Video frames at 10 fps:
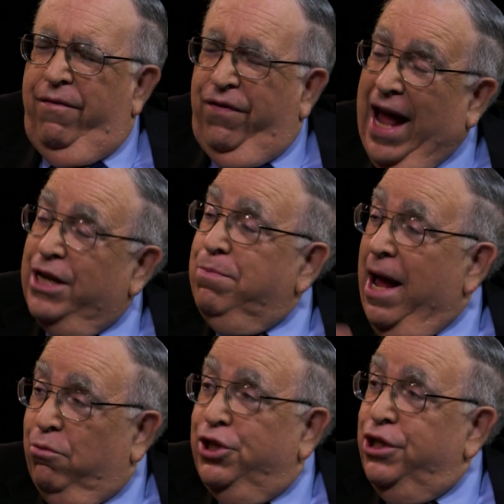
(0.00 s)

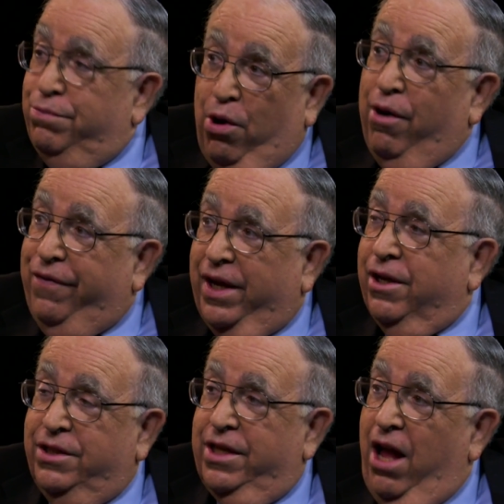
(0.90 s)
flashback, which is perfect,
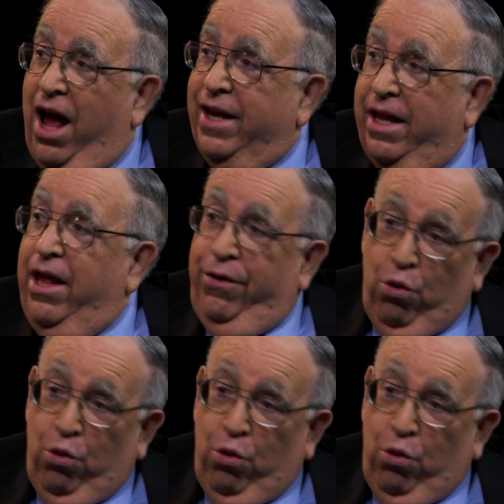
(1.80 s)
because the idea,